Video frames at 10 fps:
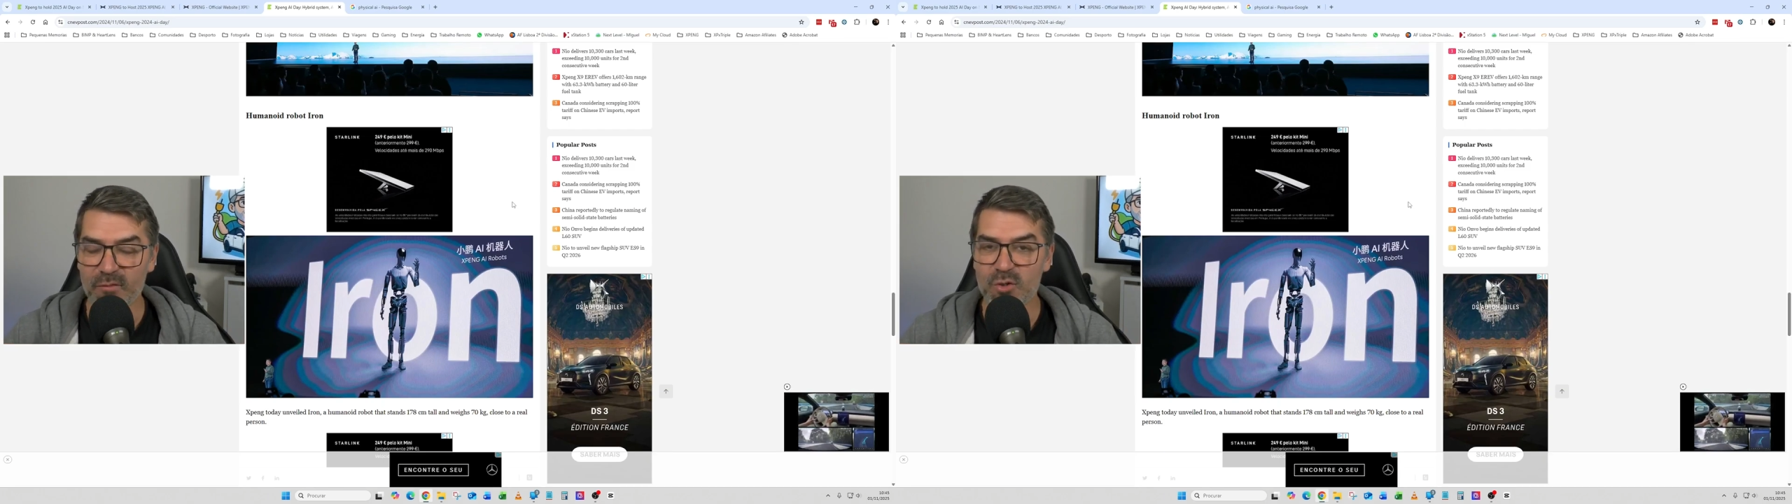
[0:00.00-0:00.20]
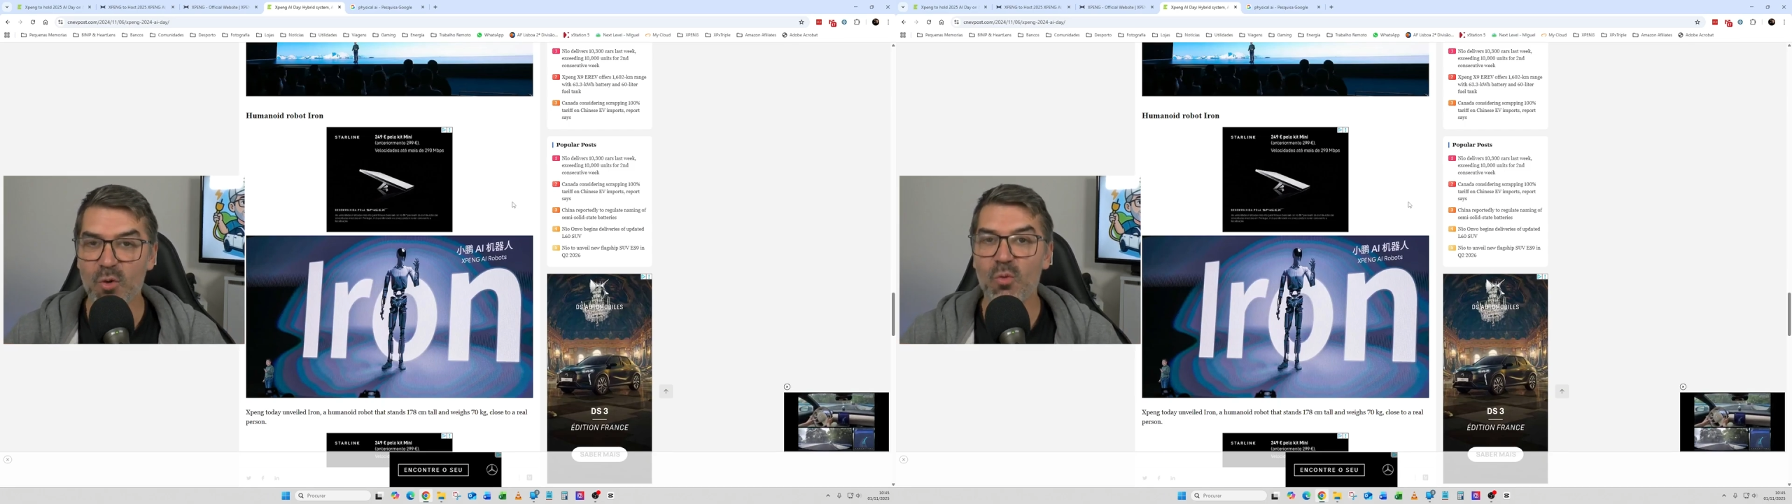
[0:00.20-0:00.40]

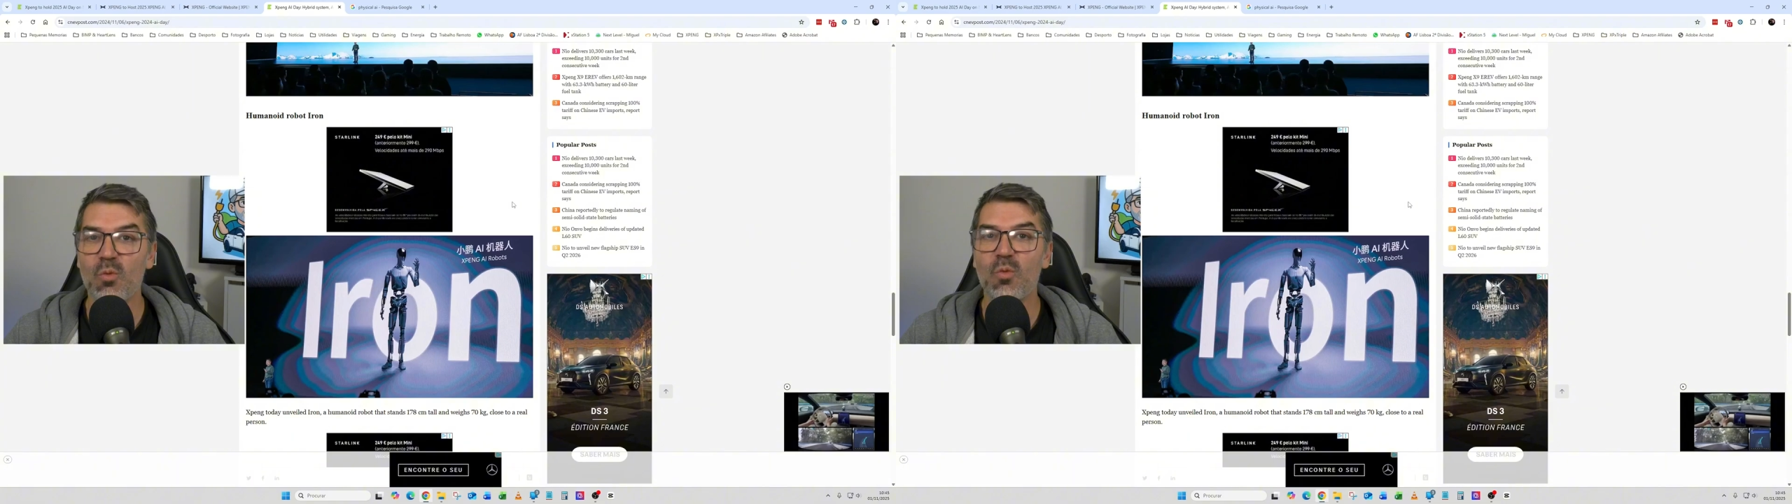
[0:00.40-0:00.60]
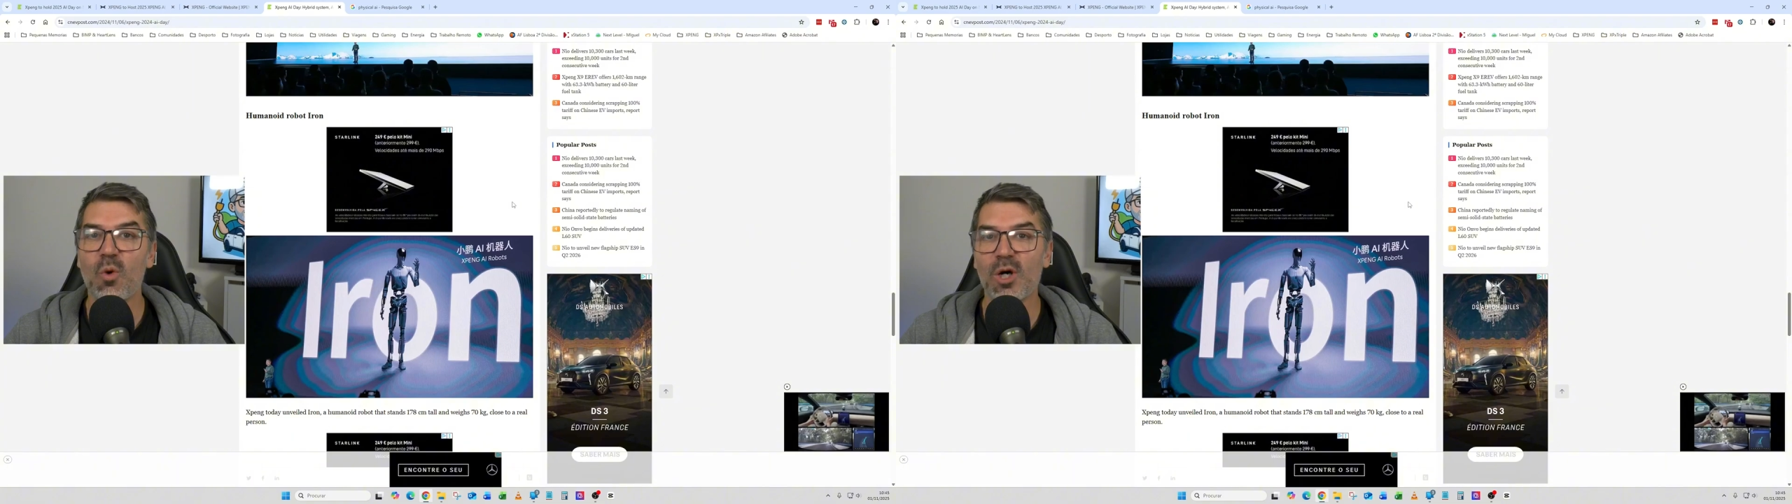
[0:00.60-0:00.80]
So
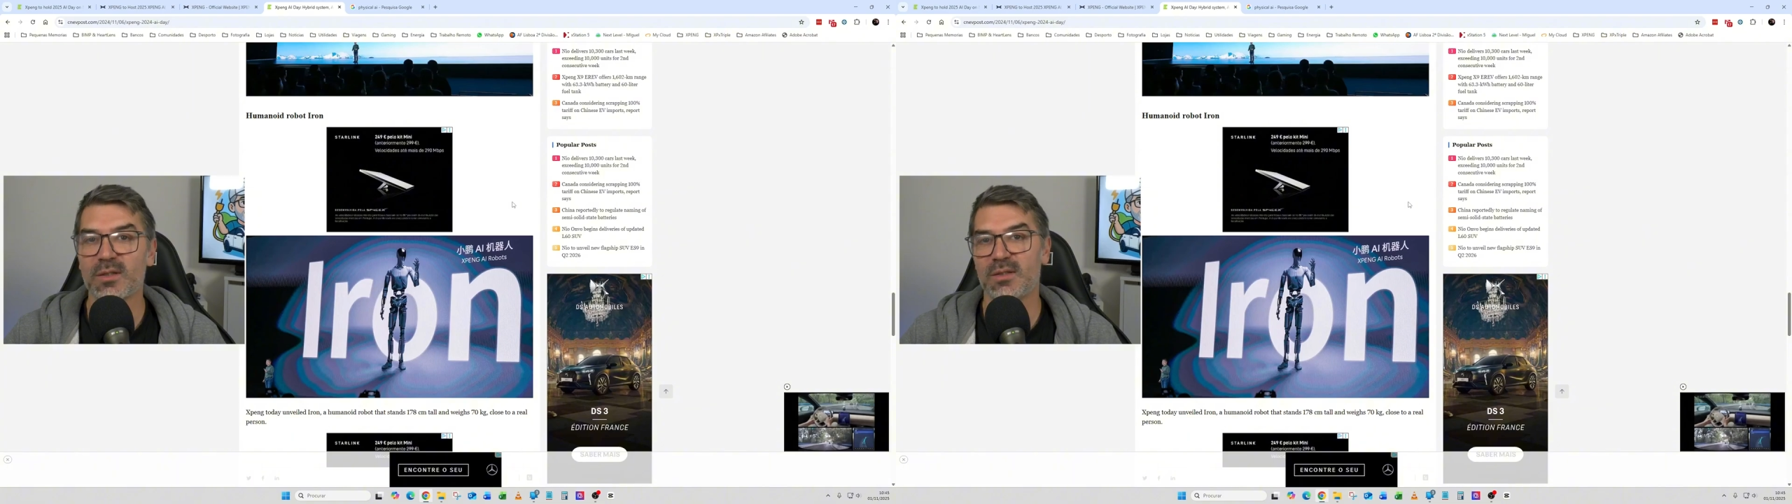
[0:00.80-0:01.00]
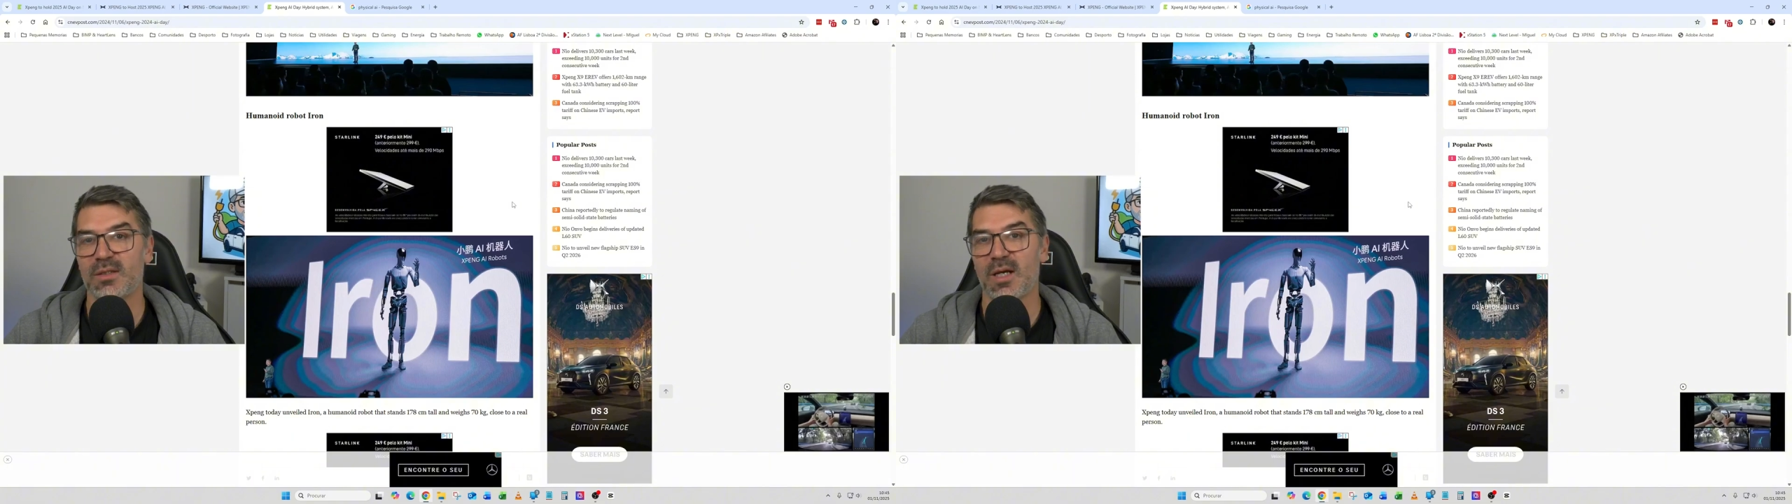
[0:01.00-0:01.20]

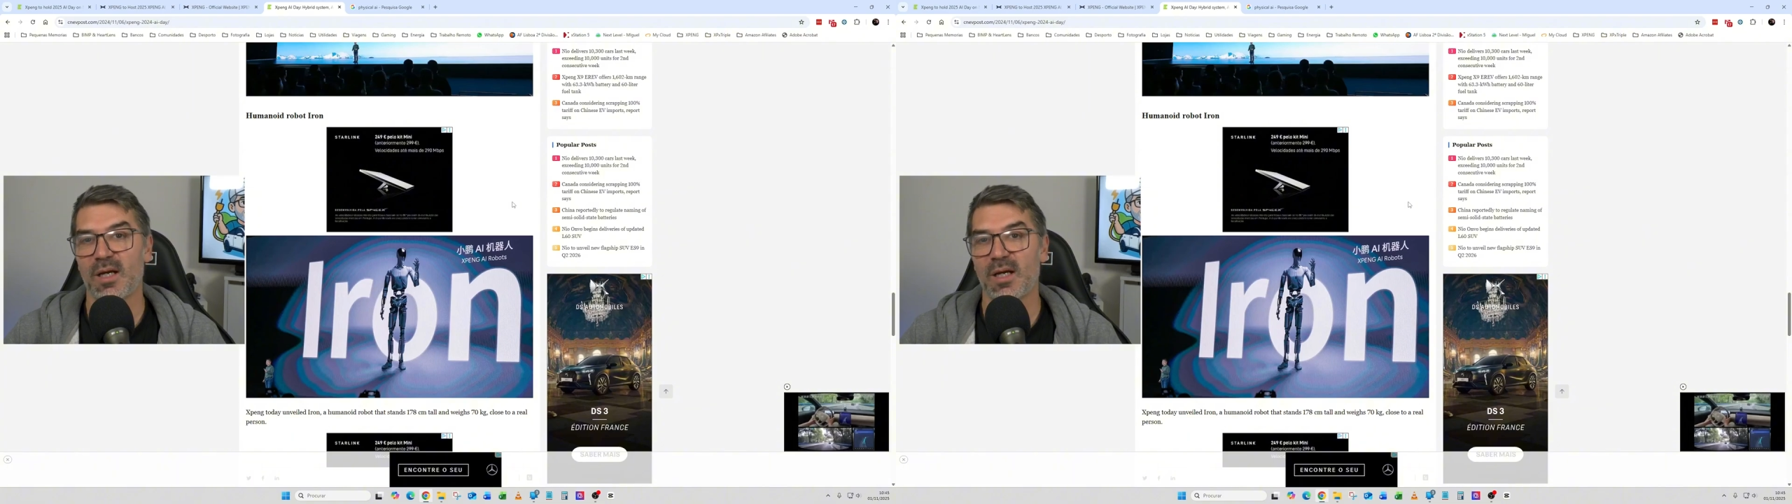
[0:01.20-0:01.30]
what